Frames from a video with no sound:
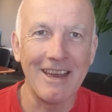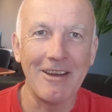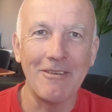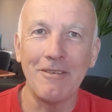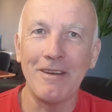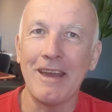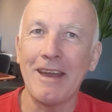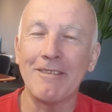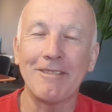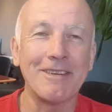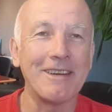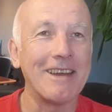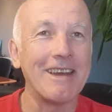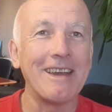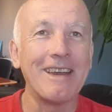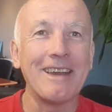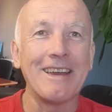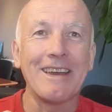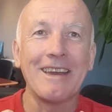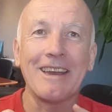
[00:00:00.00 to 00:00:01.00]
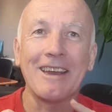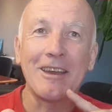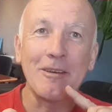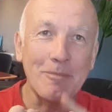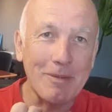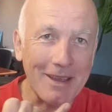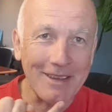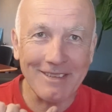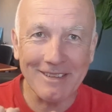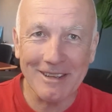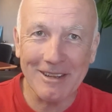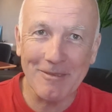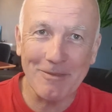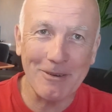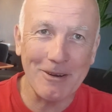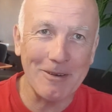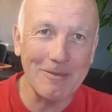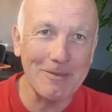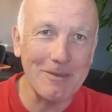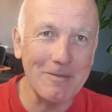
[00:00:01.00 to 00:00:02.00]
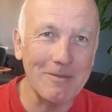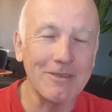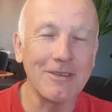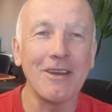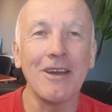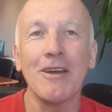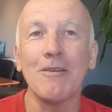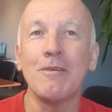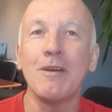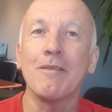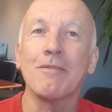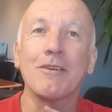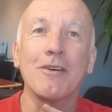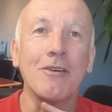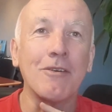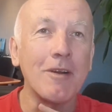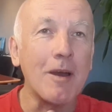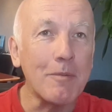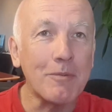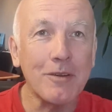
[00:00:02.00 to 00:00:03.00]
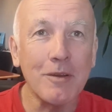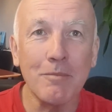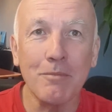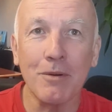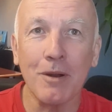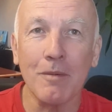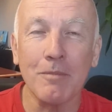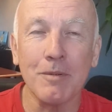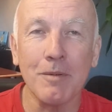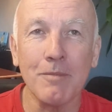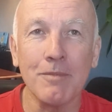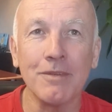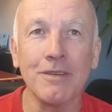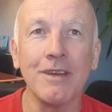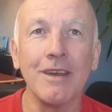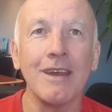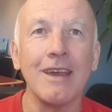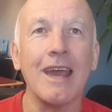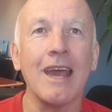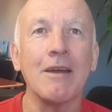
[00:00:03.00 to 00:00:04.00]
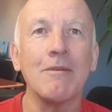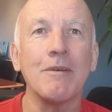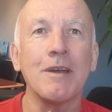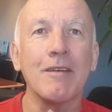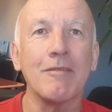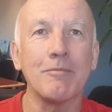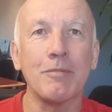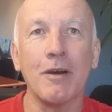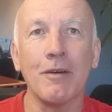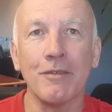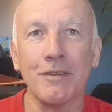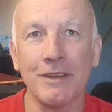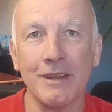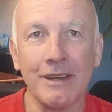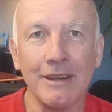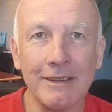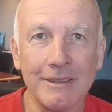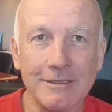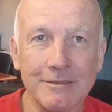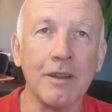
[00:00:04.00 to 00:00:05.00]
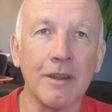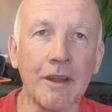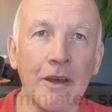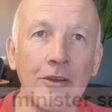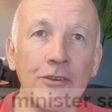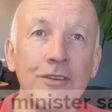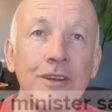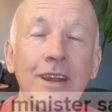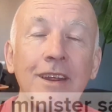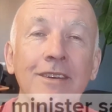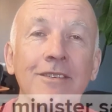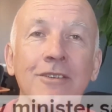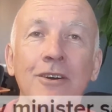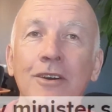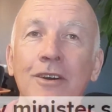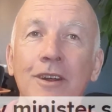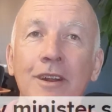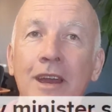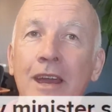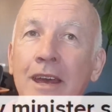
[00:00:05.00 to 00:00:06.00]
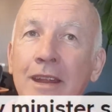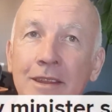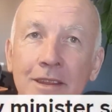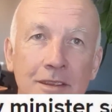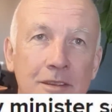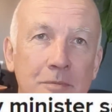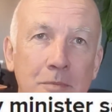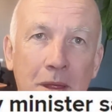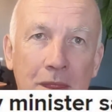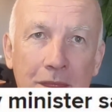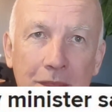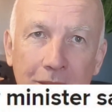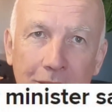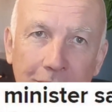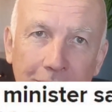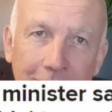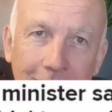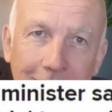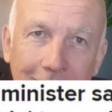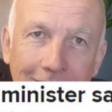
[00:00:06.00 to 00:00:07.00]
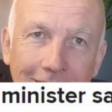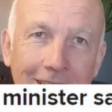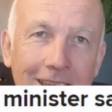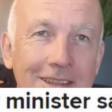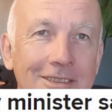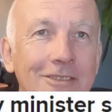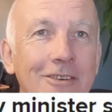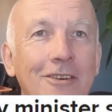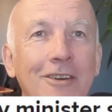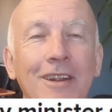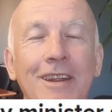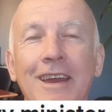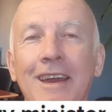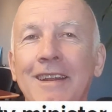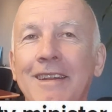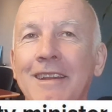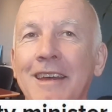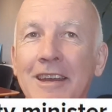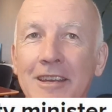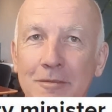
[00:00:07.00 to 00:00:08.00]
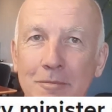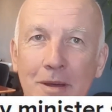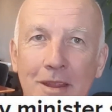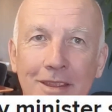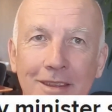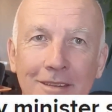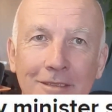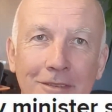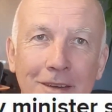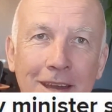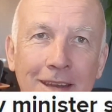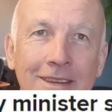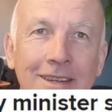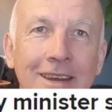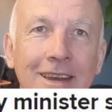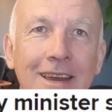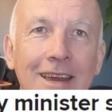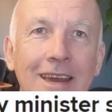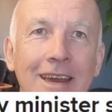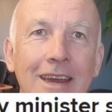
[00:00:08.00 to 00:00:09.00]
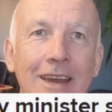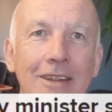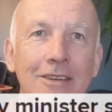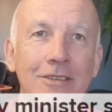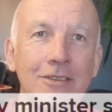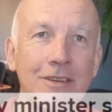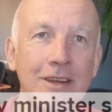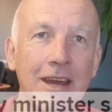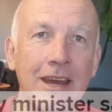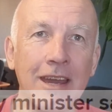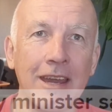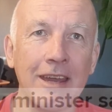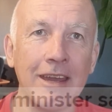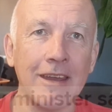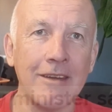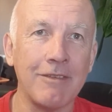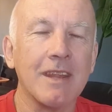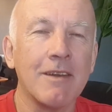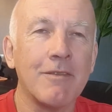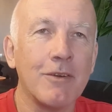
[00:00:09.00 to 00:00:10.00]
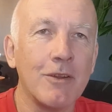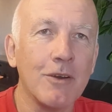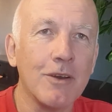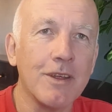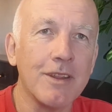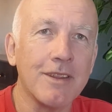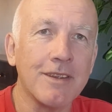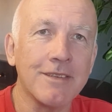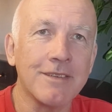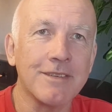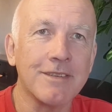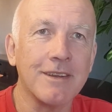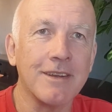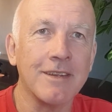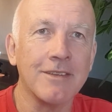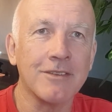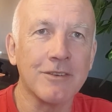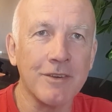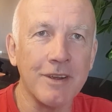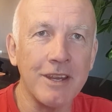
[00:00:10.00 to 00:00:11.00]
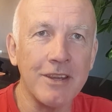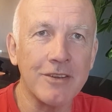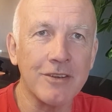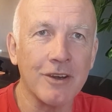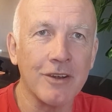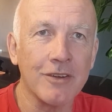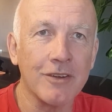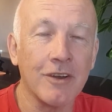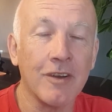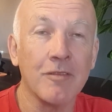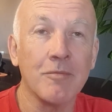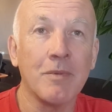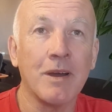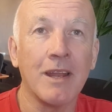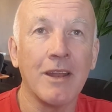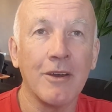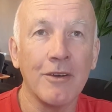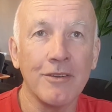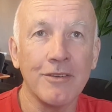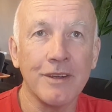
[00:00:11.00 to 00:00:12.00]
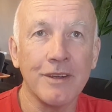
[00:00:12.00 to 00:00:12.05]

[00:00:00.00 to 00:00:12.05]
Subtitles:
We have capacity problems, we have corruption problems, and we have poverty. Load shedding is not going to end this month. It's not going to end next month. In fact, today, if you look at this screenshot of my load